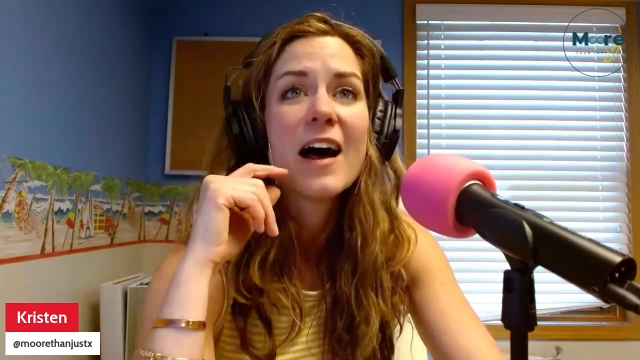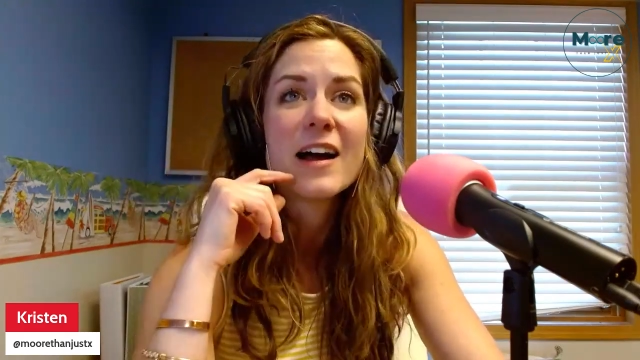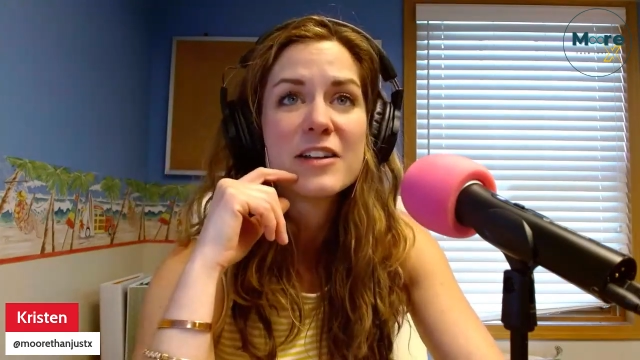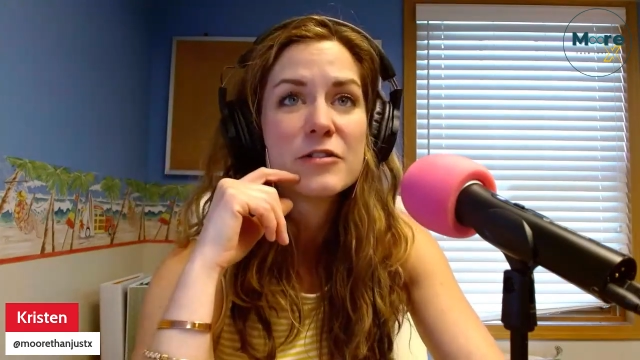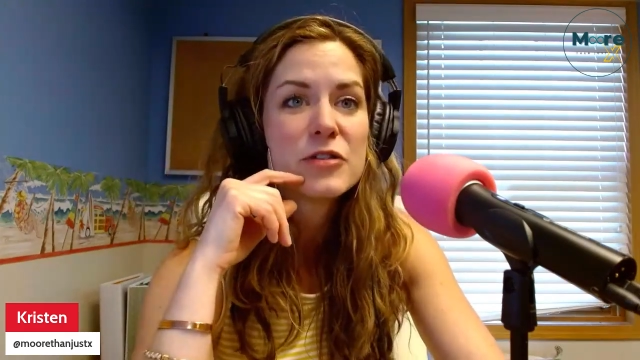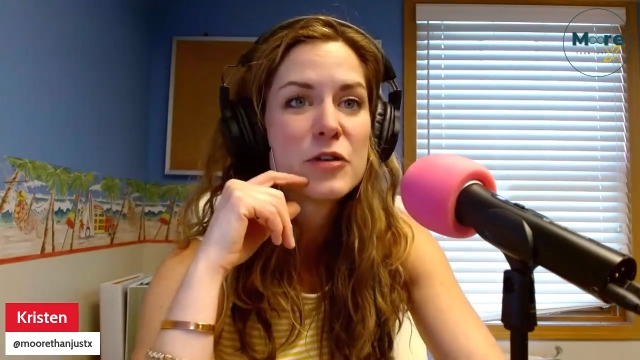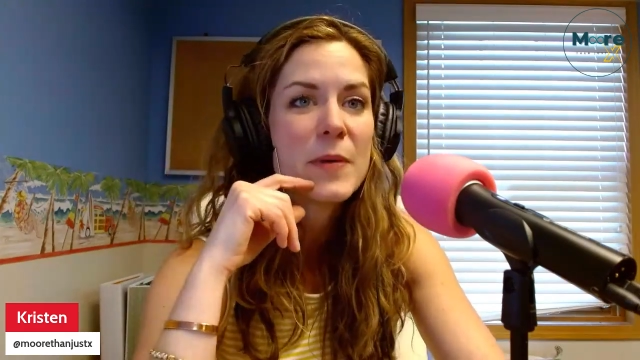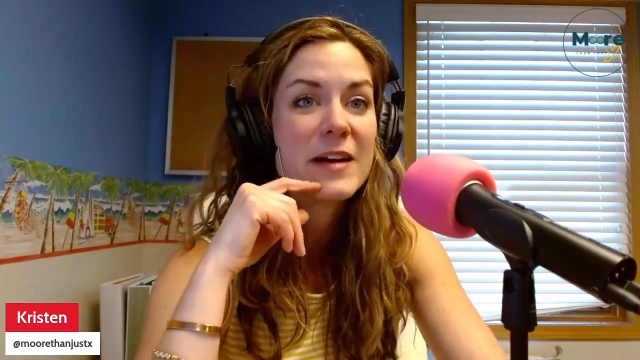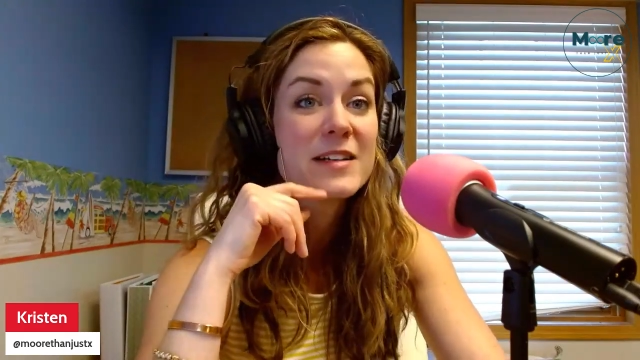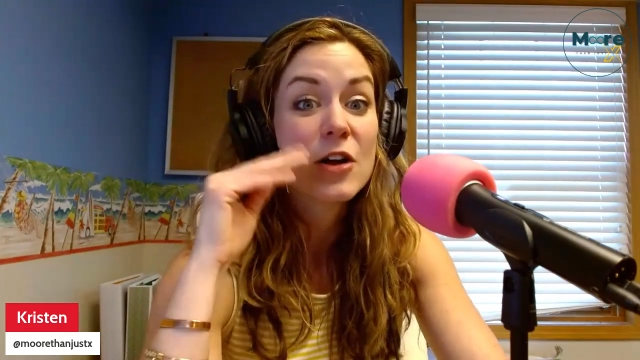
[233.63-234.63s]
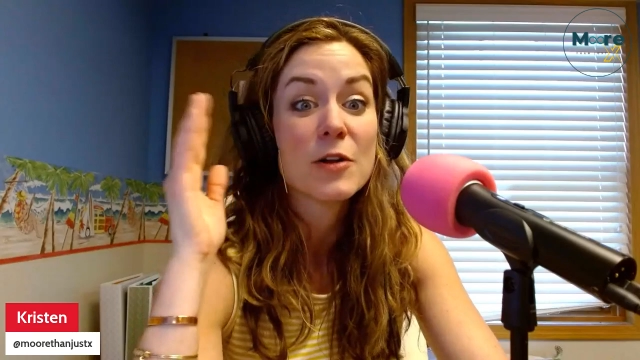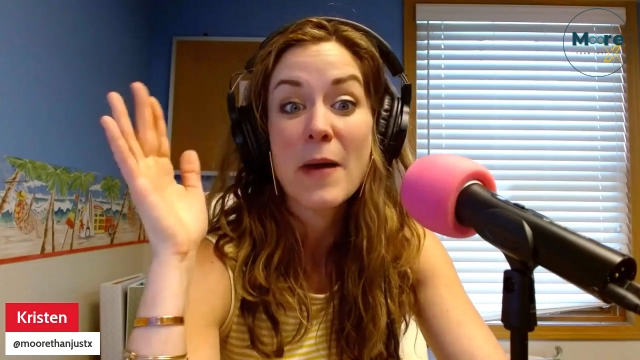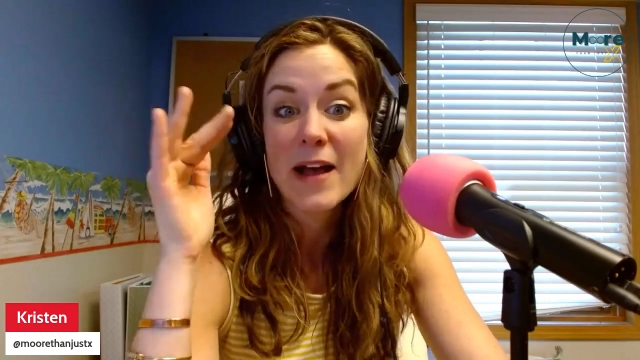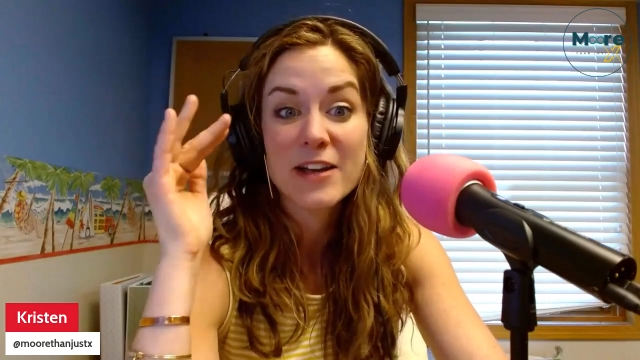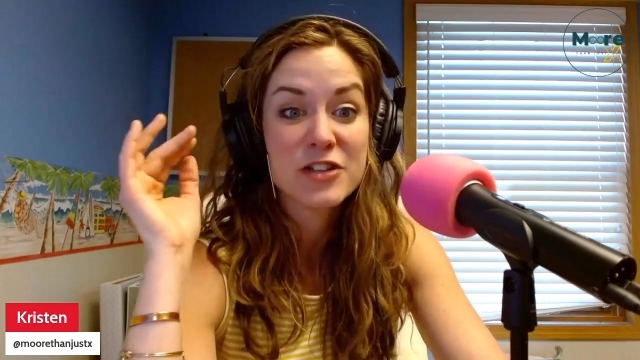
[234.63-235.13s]
on YouTube, and it's called
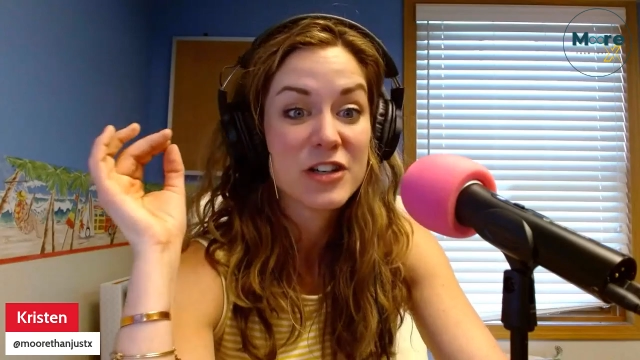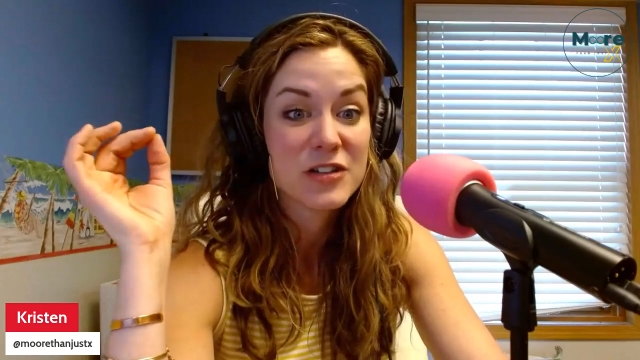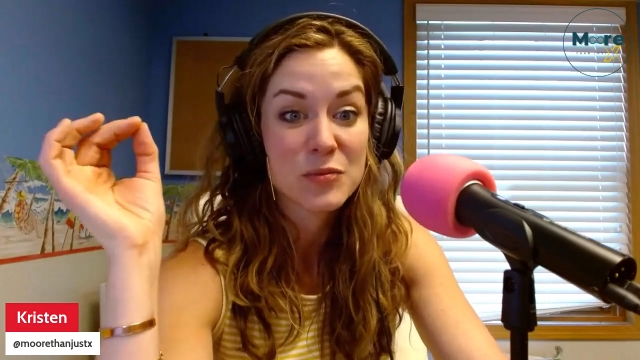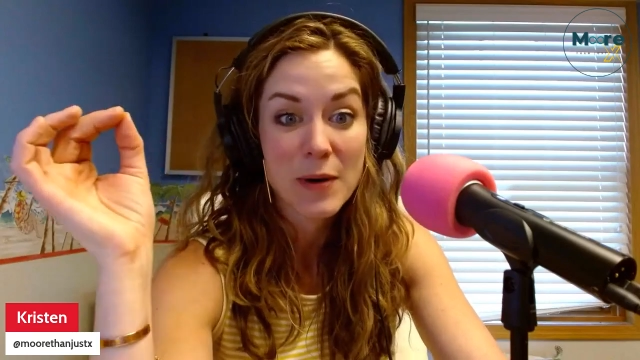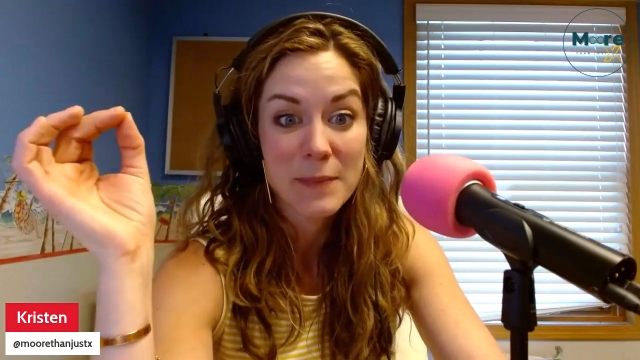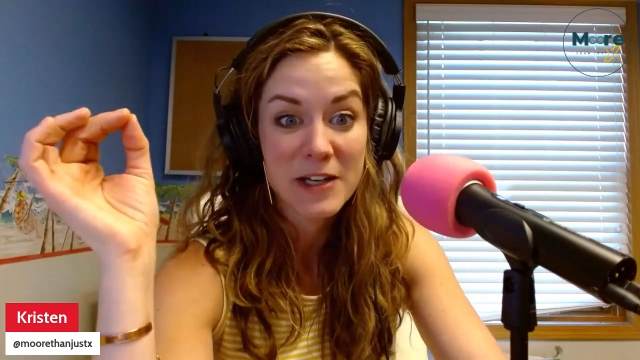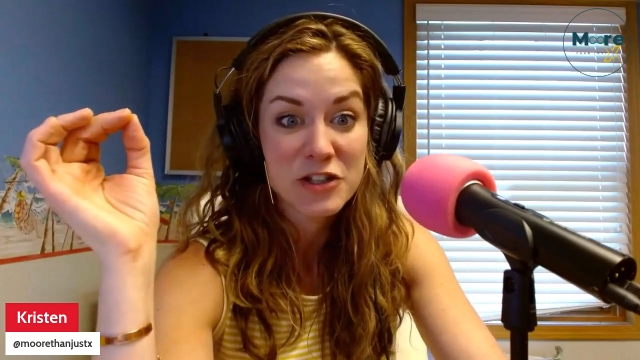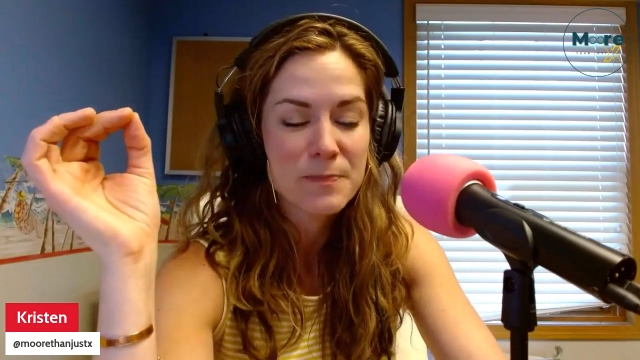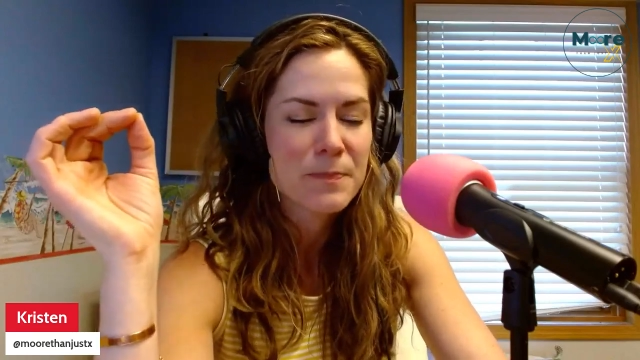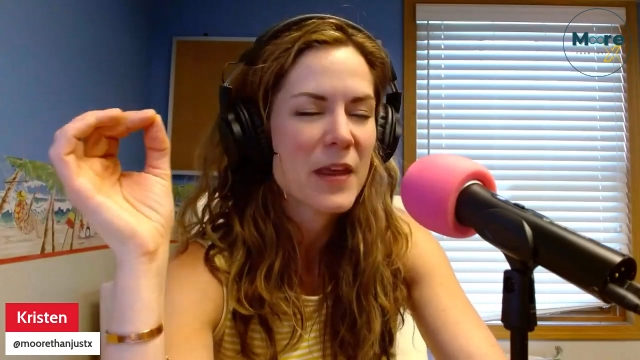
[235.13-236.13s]
Packaging is Rubbish.